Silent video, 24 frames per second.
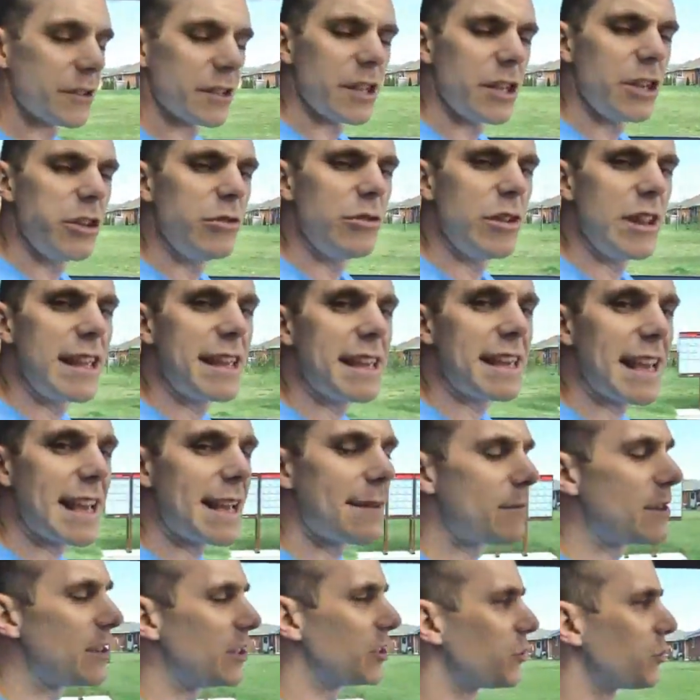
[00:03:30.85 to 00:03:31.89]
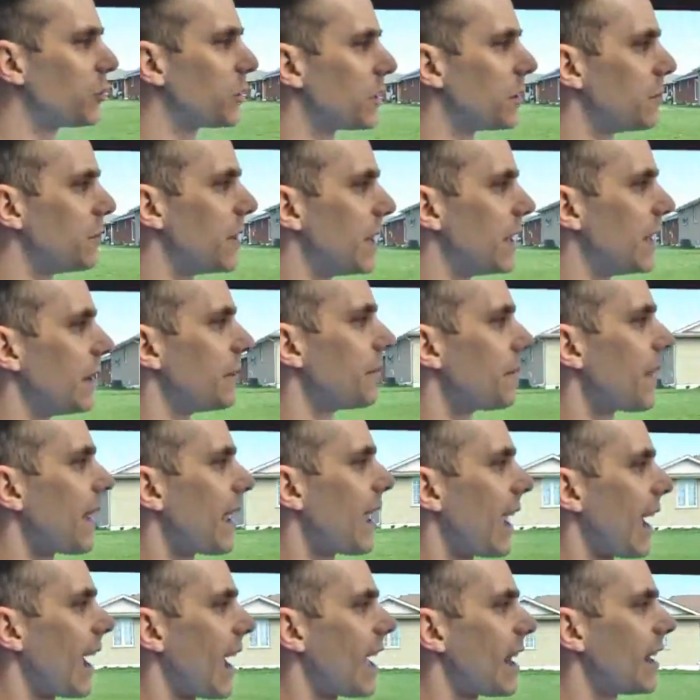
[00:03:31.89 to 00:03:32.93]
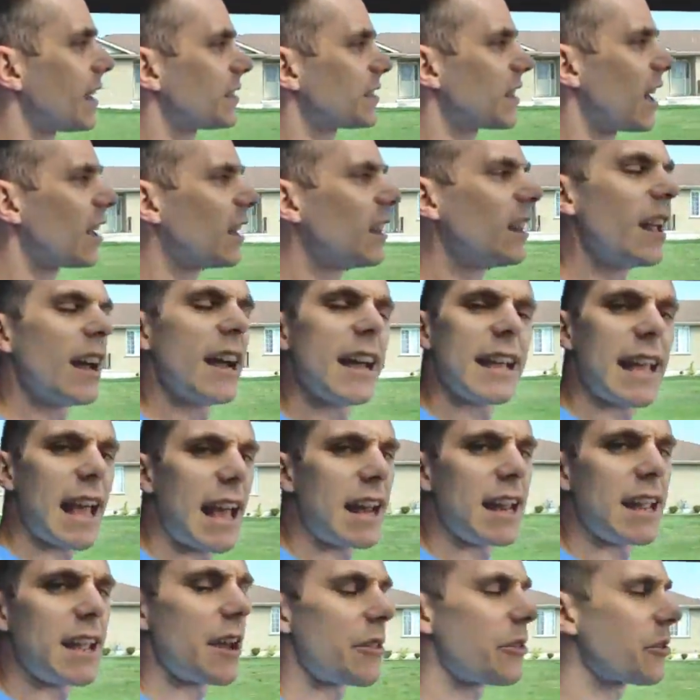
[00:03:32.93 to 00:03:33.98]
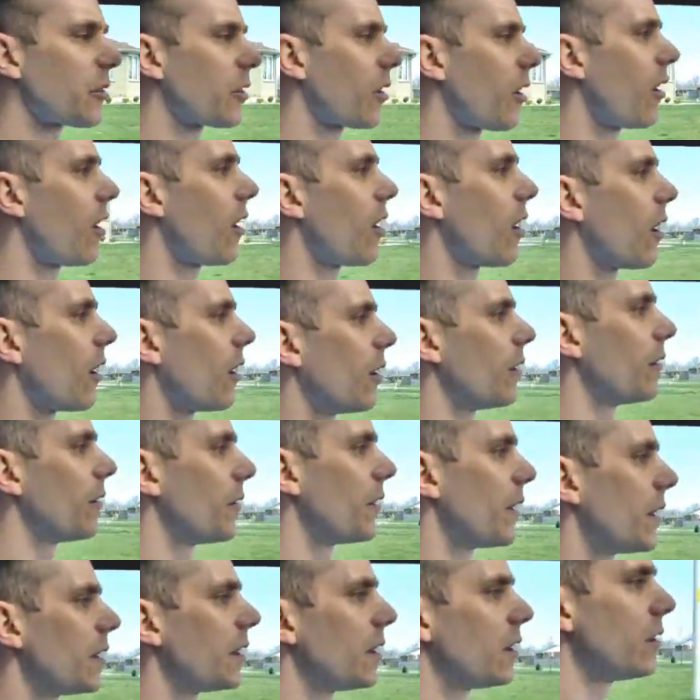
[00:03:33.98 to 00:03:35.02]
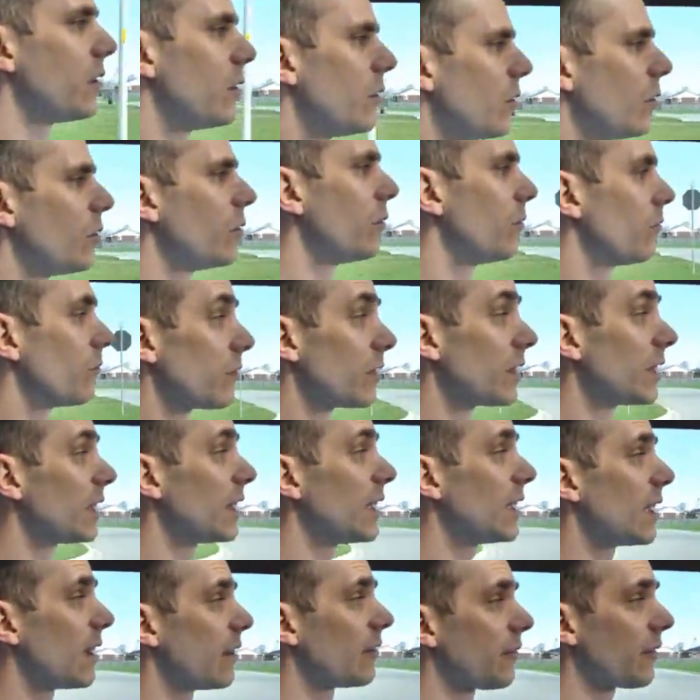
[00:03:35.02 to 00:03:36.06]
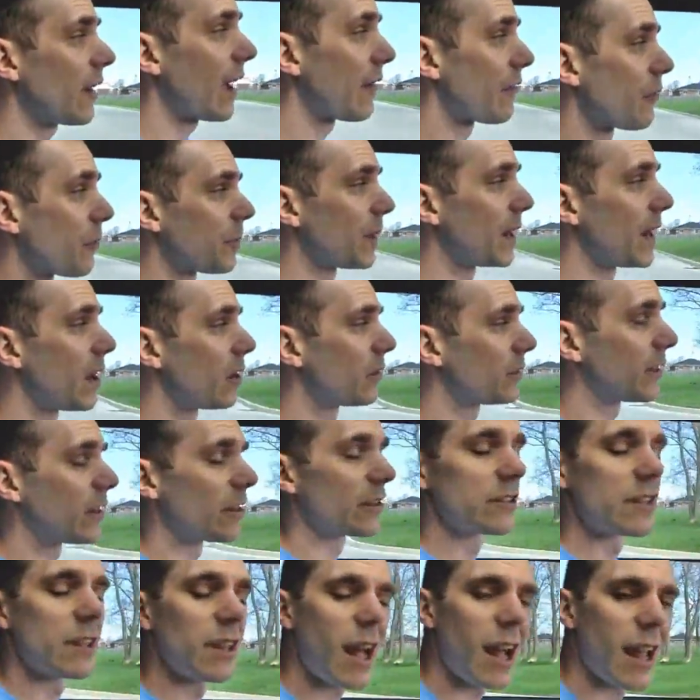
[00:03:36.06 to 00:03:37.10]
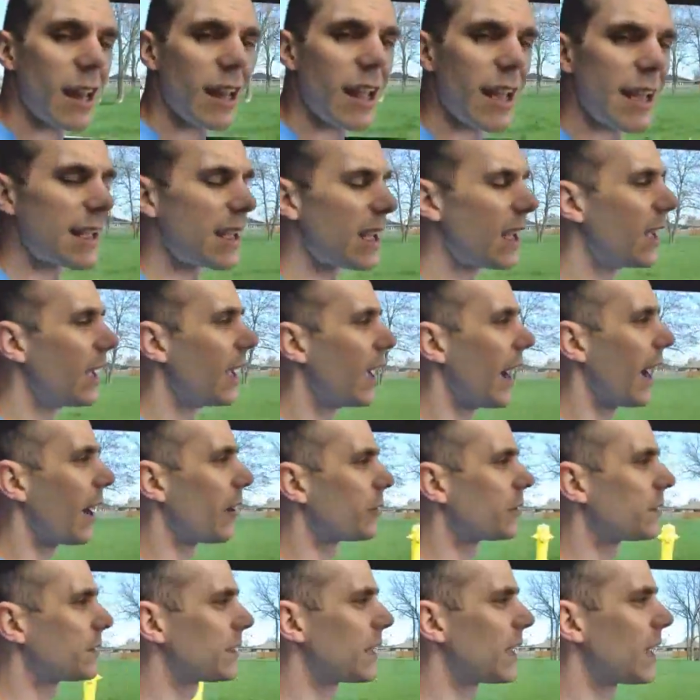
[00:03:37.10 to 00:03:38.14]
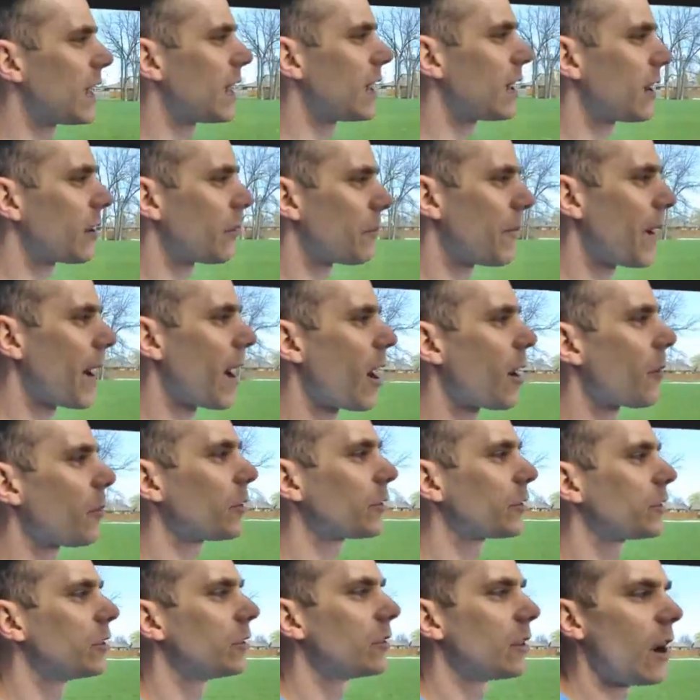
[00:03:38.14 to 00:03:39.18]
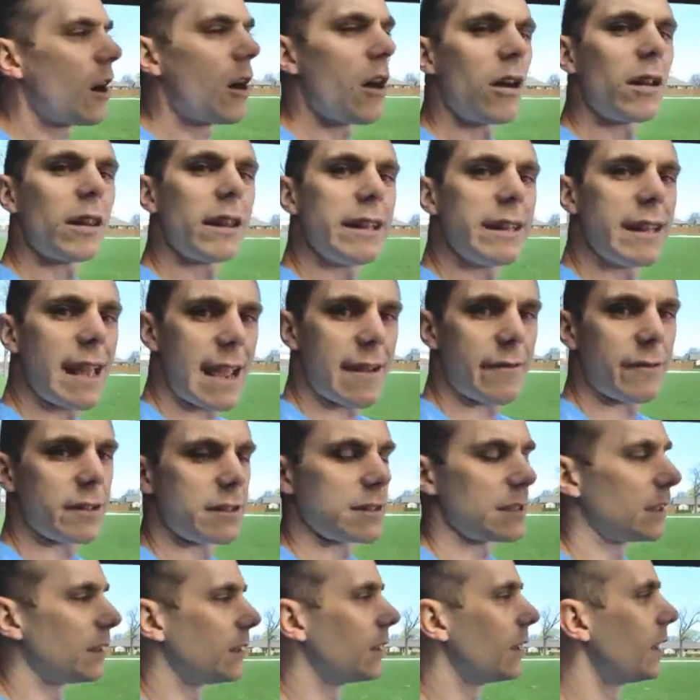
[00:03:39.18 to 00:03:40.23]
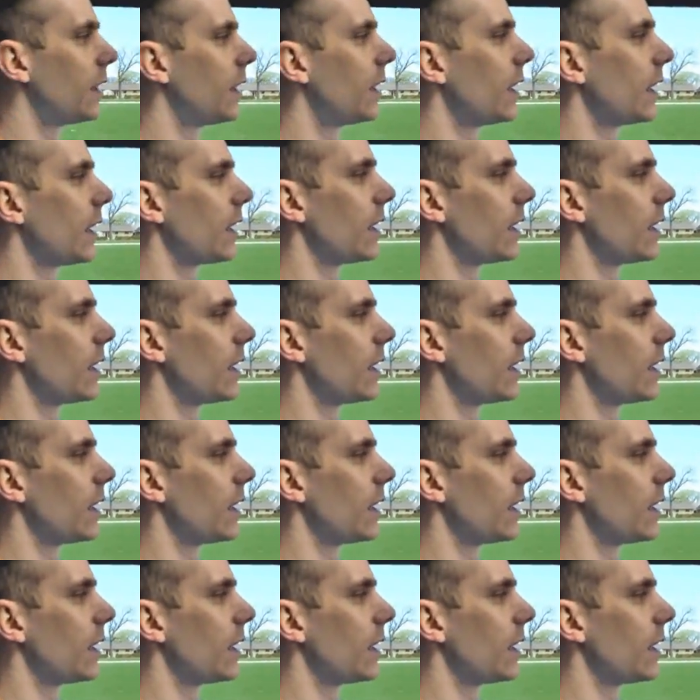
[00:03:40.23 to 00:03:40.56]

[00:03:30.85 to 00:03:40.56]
There's a unique image with the Mini, and it's unlike any other car that you really have ever been out there. It's a lot like, I would say, comparable to the Harley Davidson.